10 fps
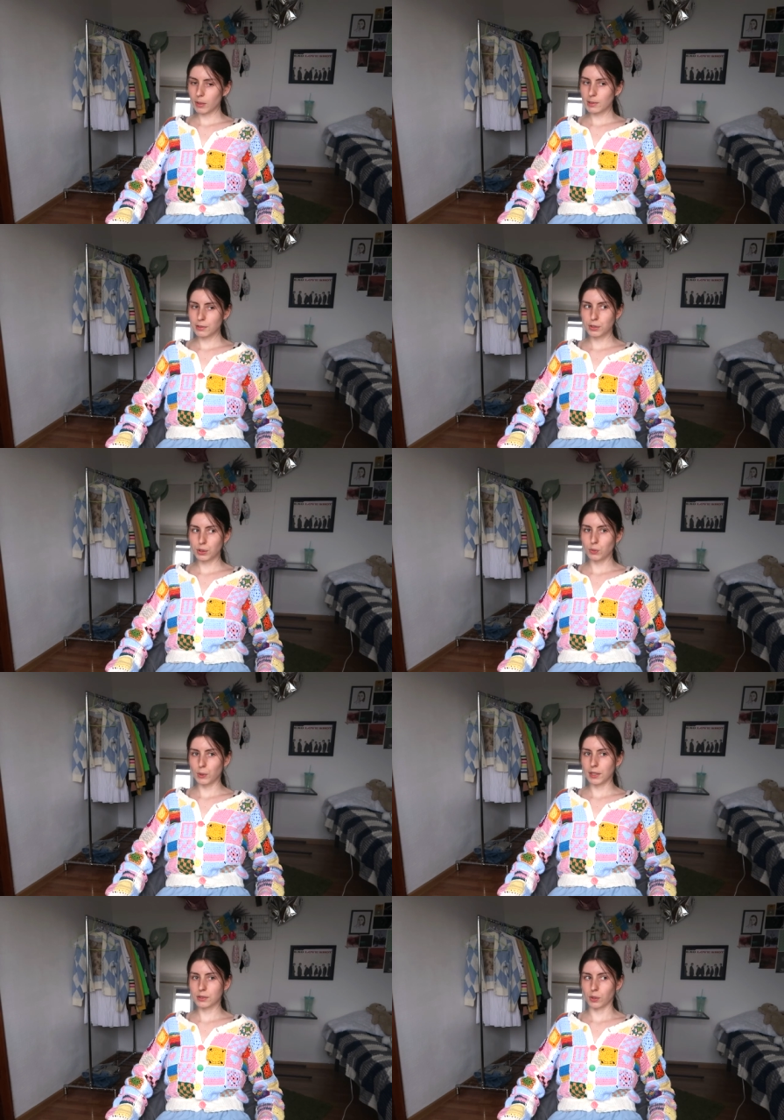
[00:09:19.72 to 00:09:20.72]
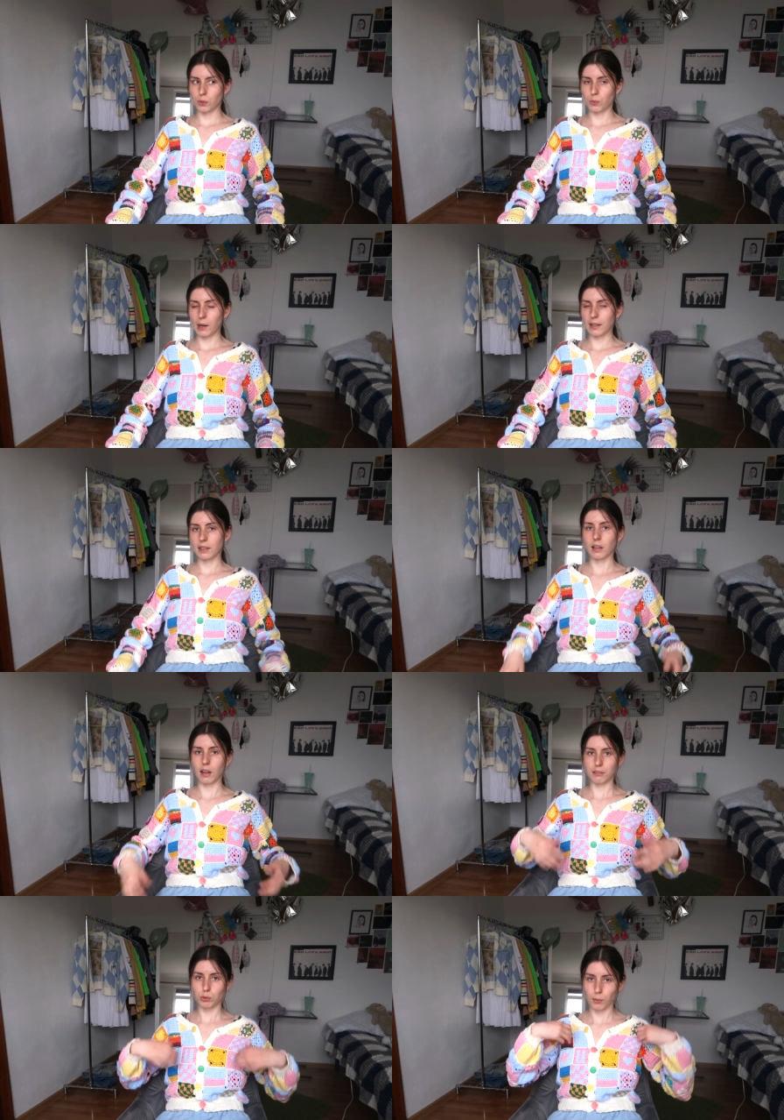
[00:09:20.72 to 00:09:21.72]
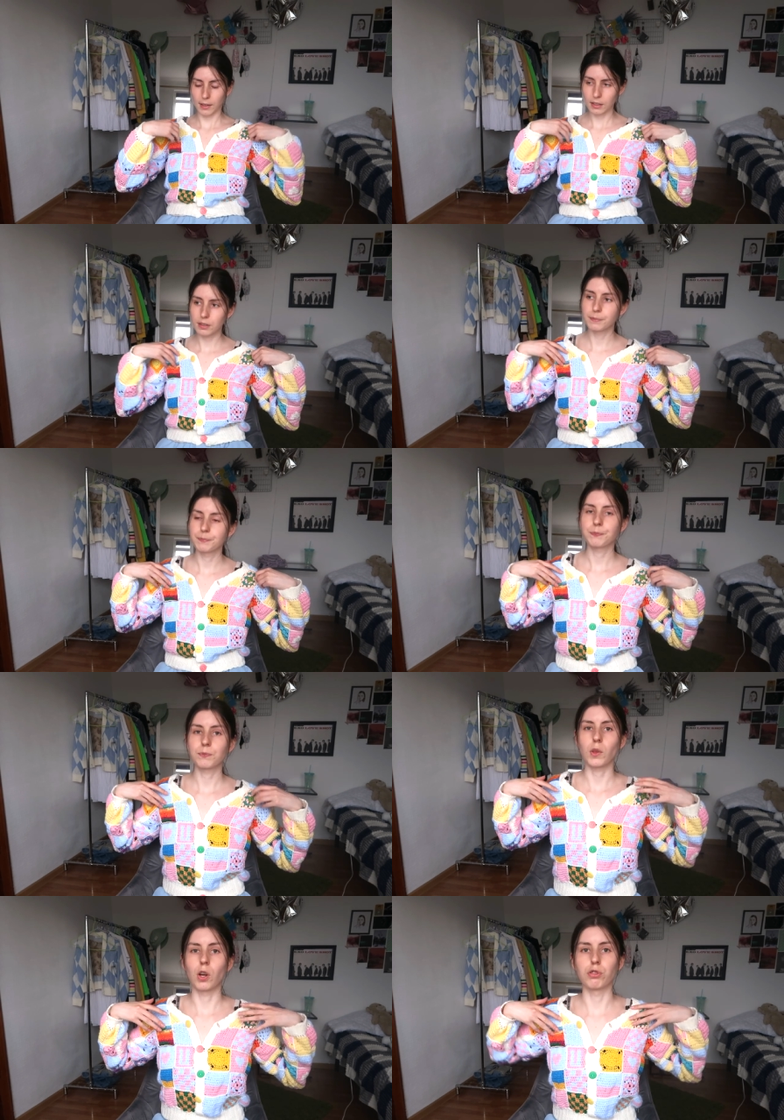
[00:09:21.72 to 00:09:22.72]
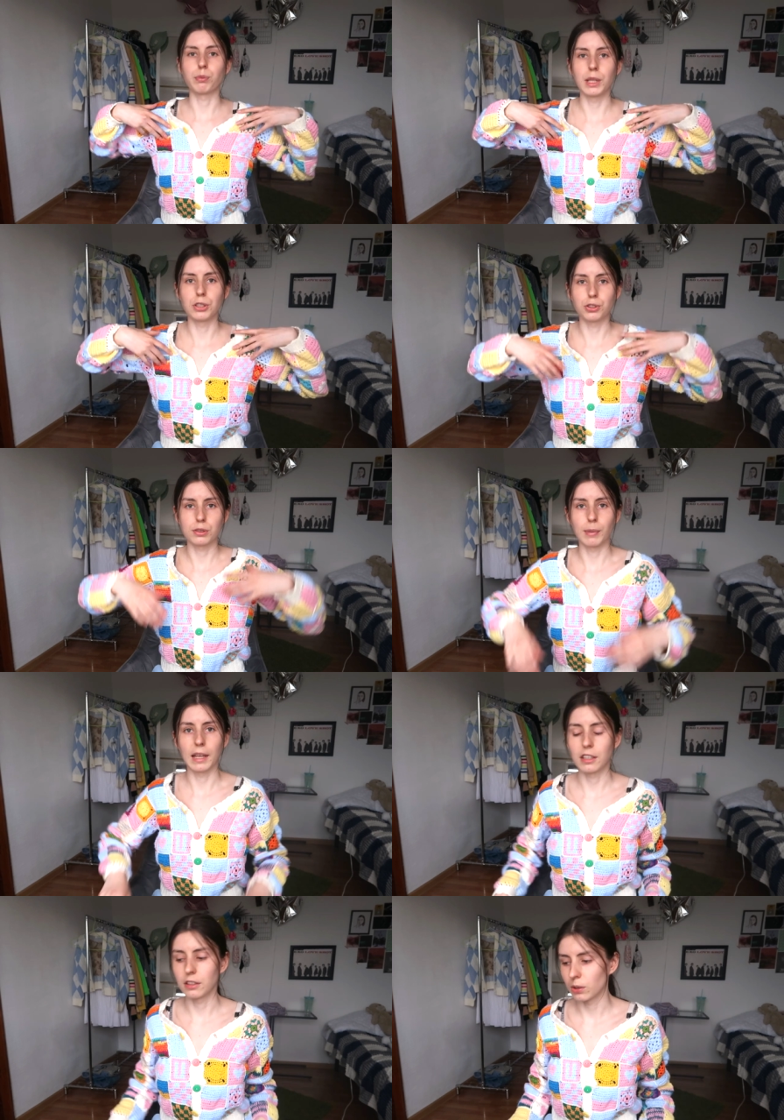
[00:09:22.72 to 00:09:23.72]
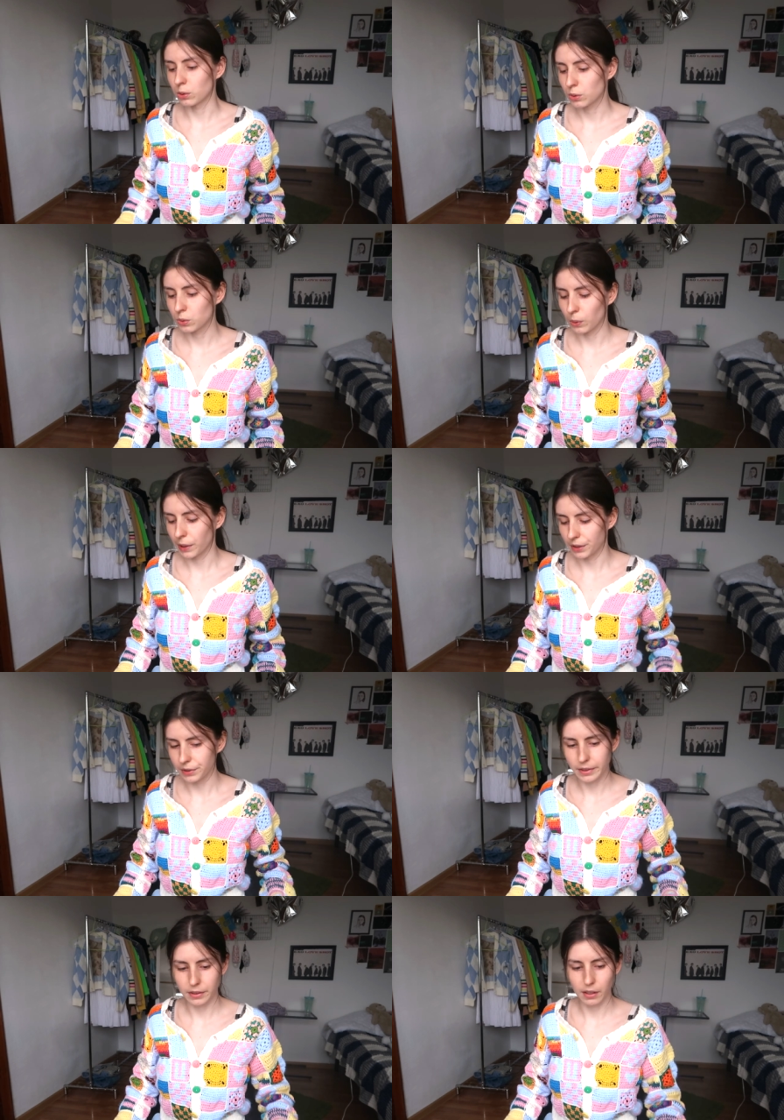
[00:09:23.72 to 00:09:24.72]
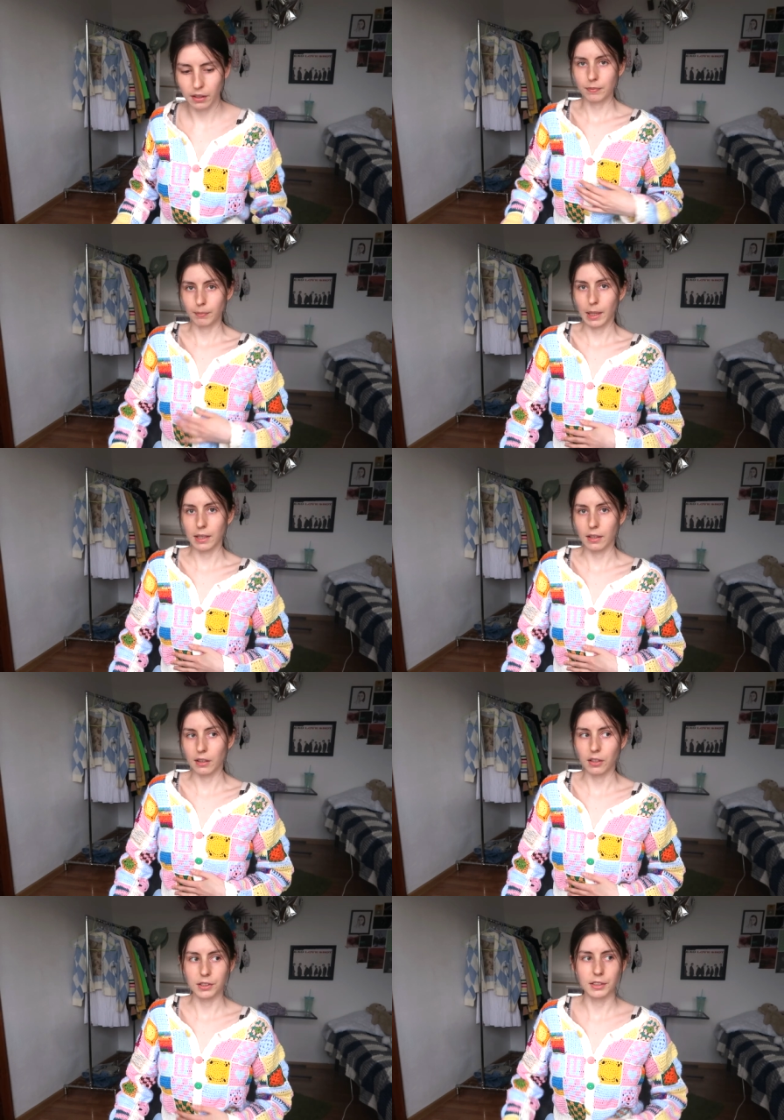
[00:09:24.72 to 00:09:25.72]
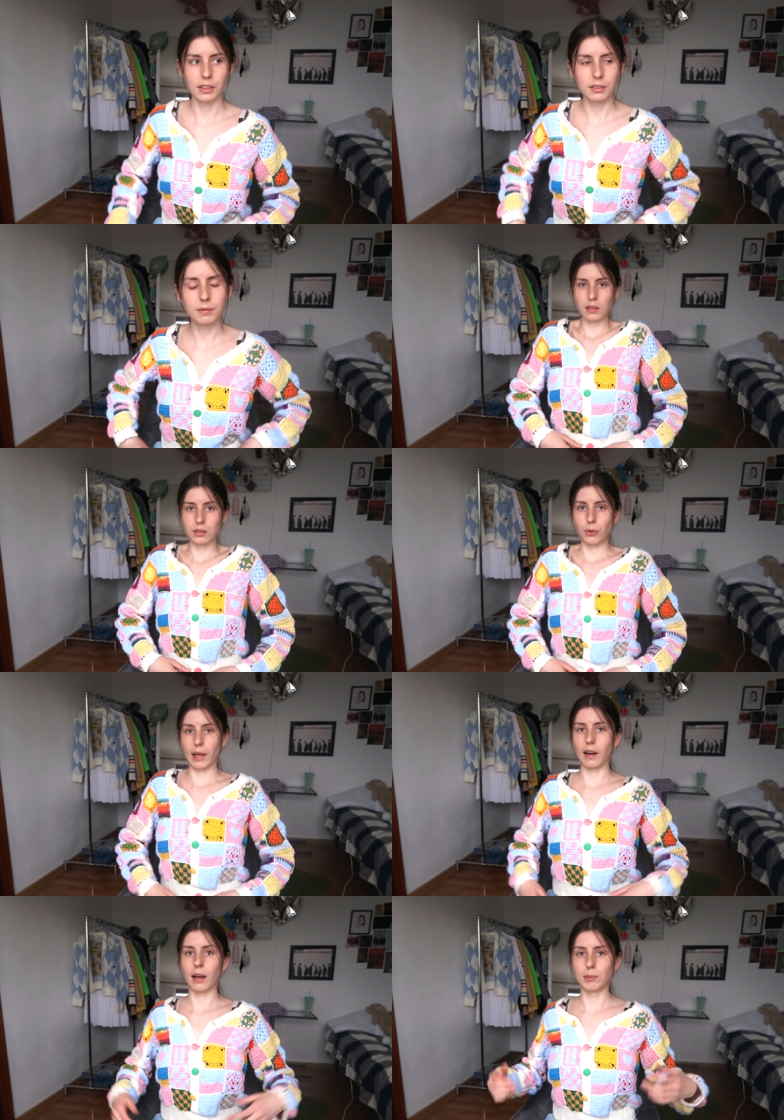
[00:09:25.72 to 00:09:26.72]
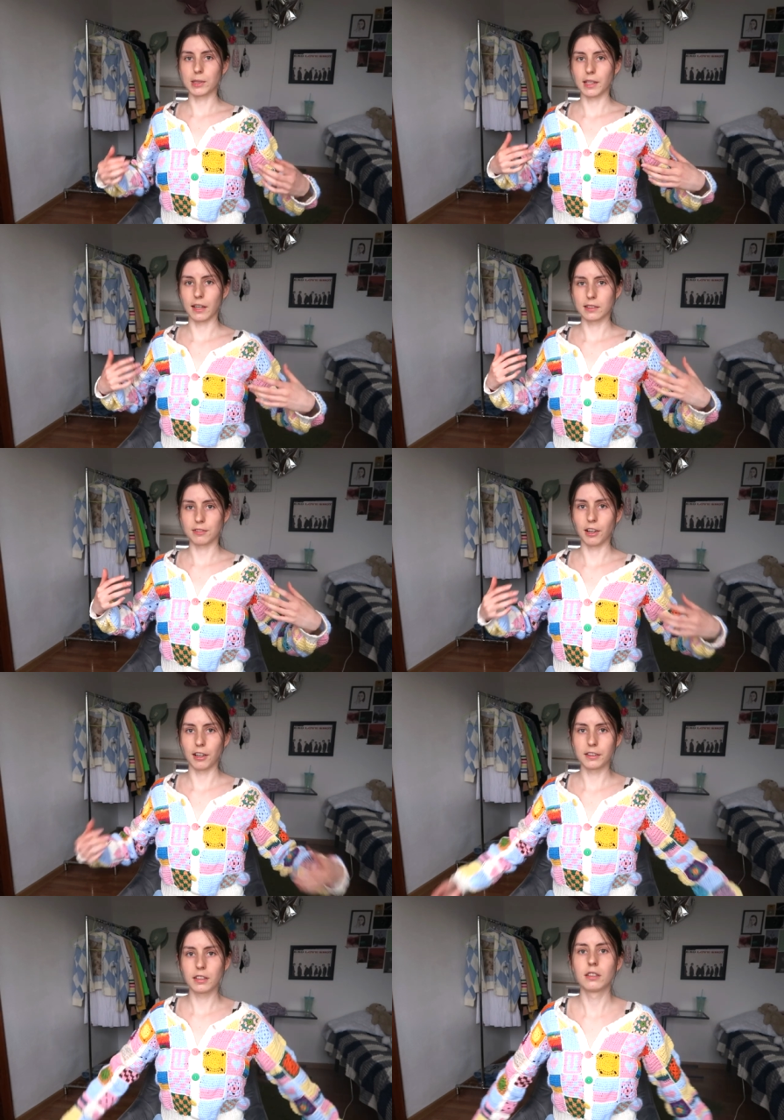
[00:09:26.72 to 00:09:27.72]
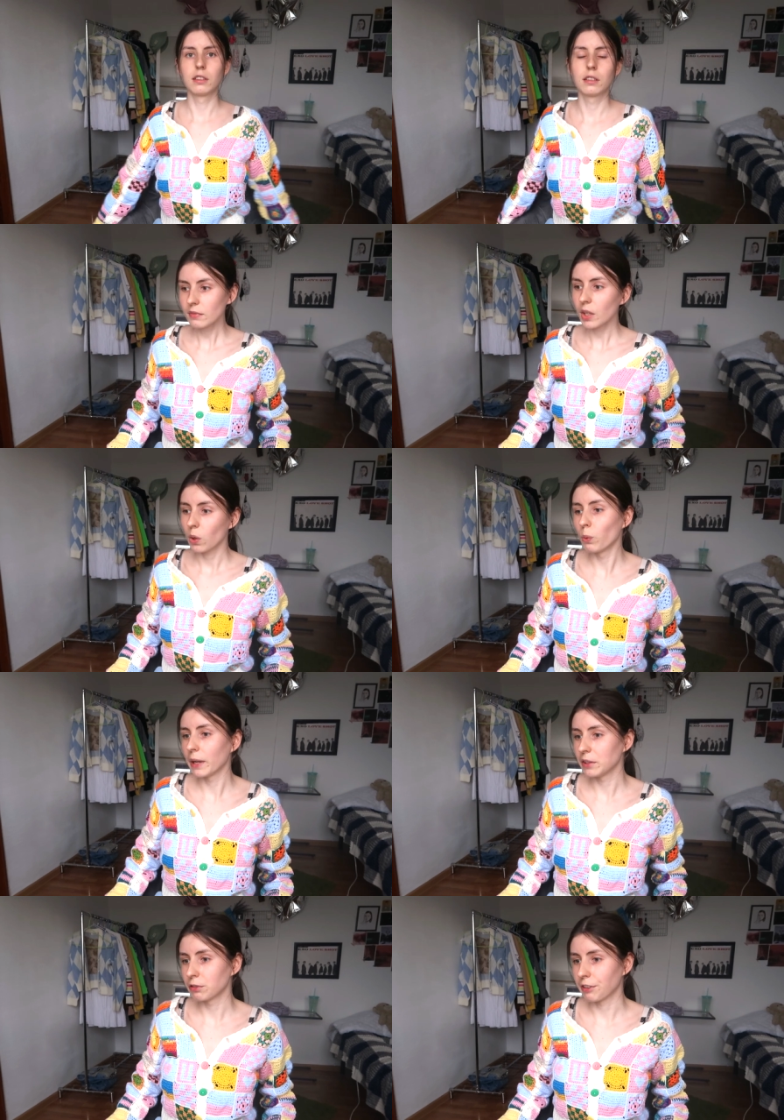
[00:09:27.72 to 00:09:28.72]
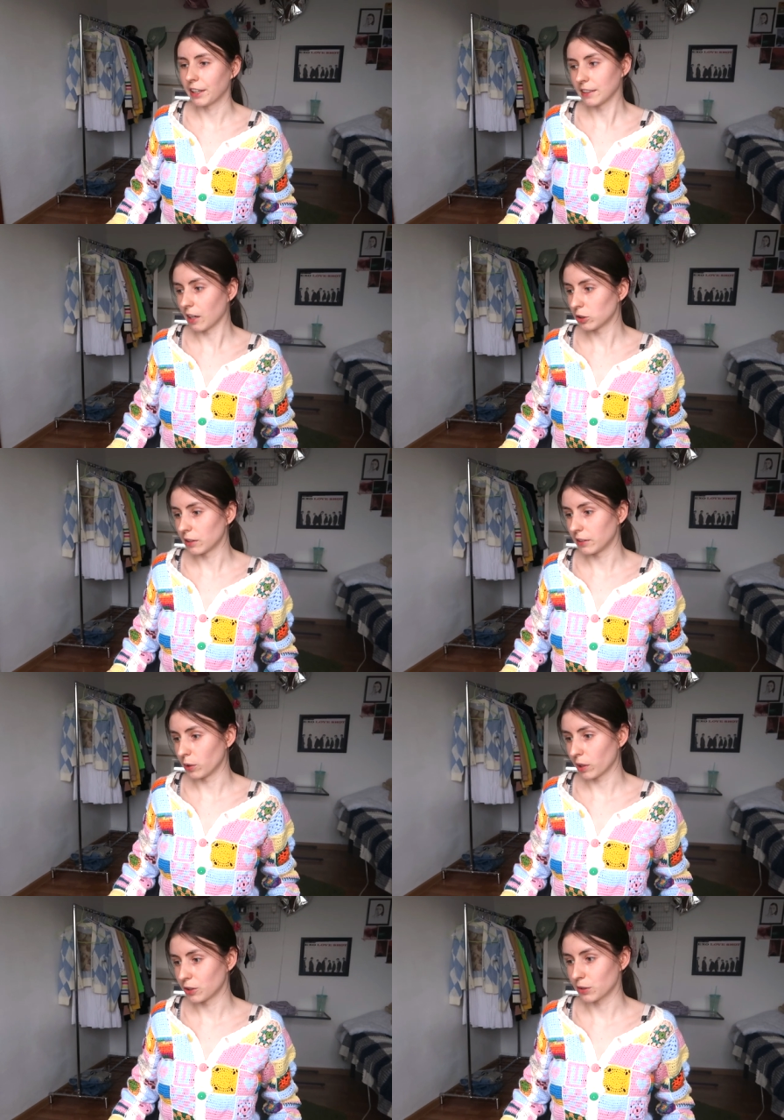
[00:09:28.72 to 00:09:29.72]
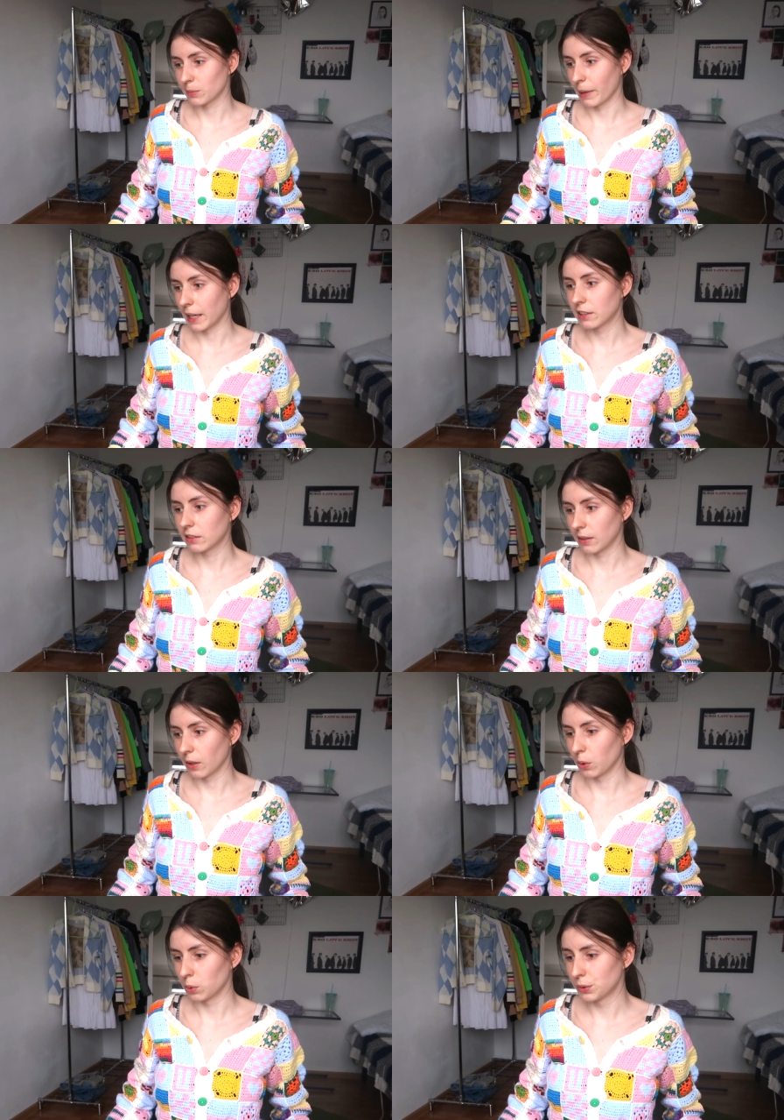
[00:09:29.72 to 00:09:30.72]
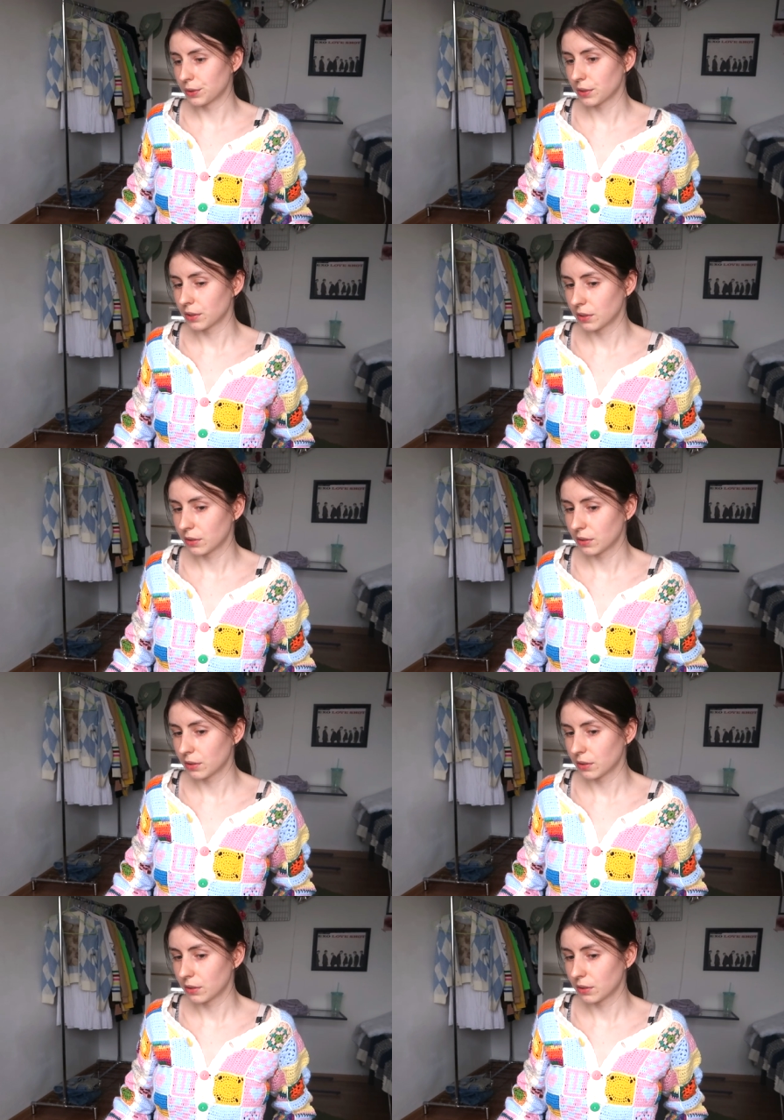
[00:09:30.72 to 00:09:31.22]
maybe two weeks or one and a half week of me just making those squares and then making a cardigan, so yeah, I'm satisfied. When you find out that you can just make clothes,